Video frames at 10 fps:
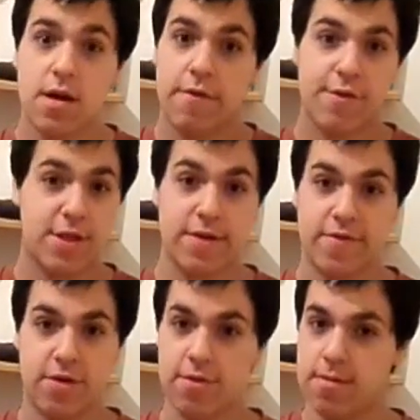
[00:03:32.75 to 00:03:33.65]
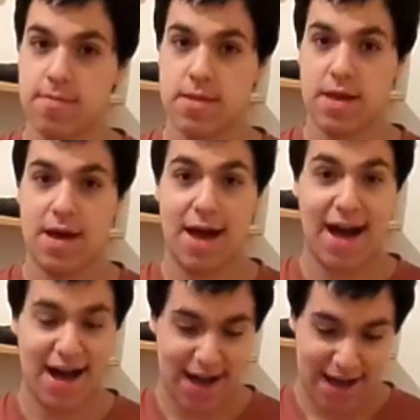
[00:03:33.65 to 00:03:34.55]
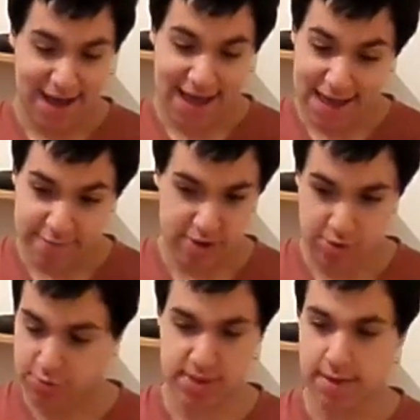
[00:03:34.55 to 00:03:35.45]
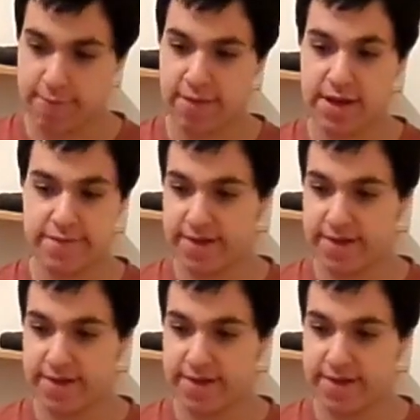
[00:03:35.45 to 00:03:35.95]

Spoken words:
First of all, I have a new top 5.